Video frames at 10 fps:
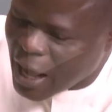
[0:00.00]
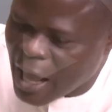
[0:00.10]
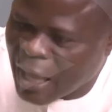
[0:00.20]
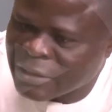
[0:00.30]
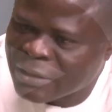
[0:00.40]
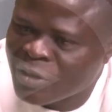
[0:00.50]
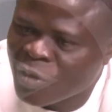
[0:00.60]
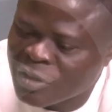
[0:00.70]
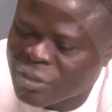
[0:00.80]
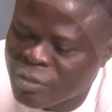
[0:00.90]
And they
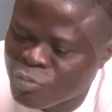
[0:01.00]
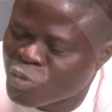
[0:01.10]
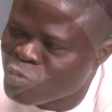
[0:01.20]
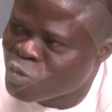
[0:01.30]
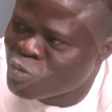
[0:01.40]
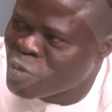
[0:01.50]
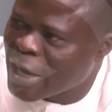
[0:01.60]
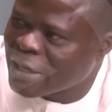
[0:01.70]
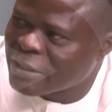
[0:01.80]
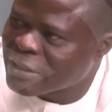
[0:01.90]
don't seem to be doing
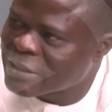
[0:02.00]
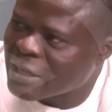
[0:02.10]
anything